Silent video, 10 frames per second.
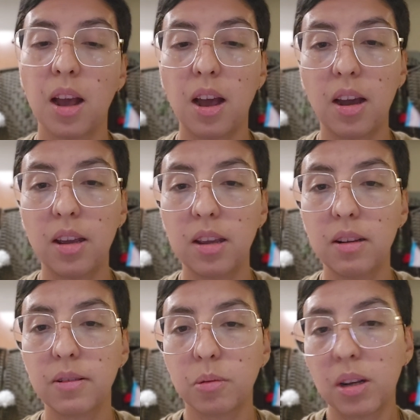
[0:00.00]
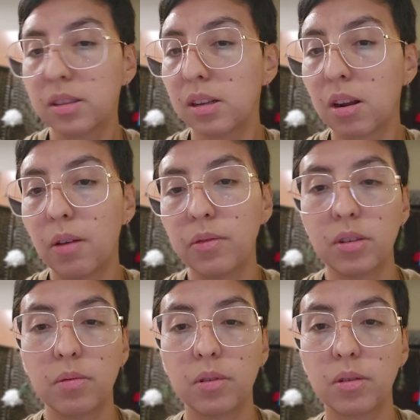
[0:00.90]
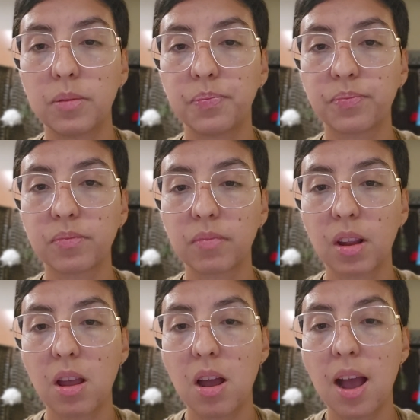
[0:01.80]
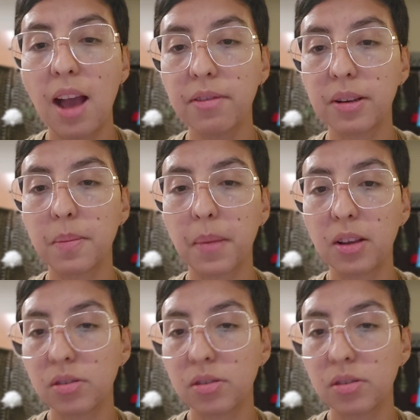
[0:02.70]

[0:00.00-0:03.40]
I wasn't comfortable having. I